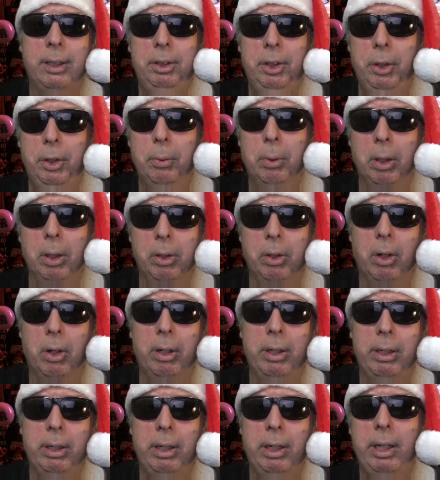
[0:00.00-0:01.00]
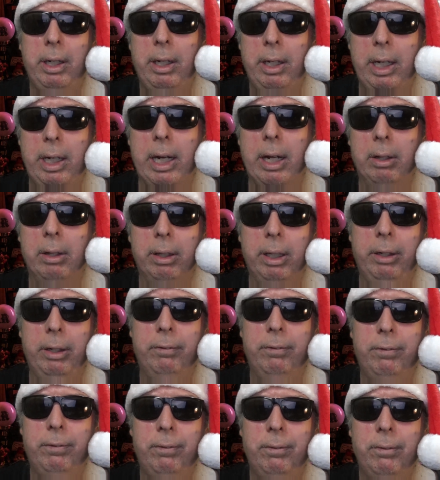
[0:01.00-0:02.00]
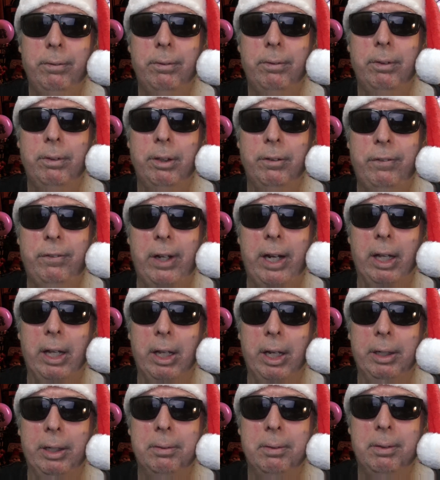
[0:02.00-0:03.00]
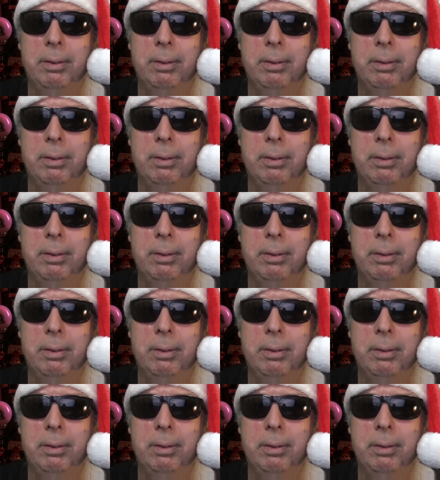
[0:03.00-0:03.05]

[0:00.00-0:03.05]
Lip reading: You will not outlive the Fairlane.